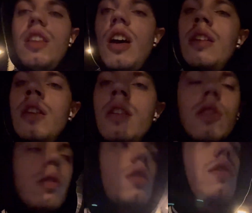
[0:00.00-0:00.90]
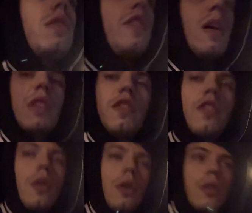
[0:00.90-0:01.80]
done, of course, for family
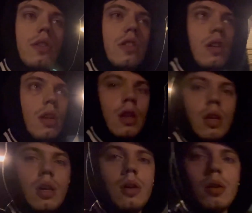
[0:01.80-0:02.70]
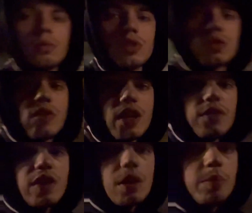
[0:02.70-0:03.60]
photos. Well, I'm just riding
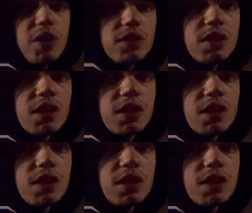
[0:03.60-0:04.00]
around in Bognor,